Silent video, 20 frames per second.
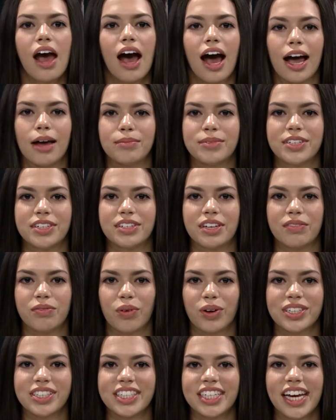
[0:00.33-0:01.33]
I'm Sydney
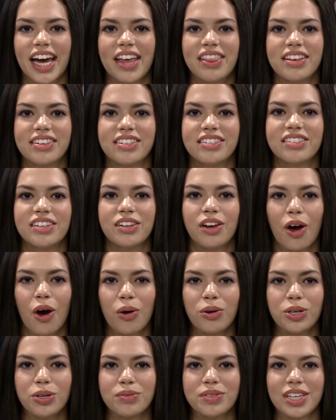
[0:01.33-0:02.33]
Forsey, and this is an
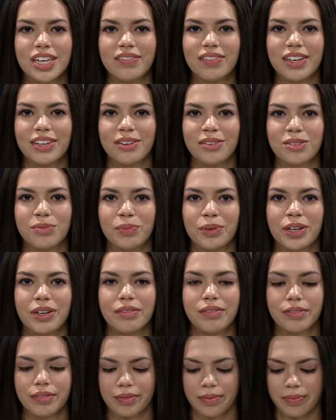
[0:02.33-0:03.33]
OU TV news brief.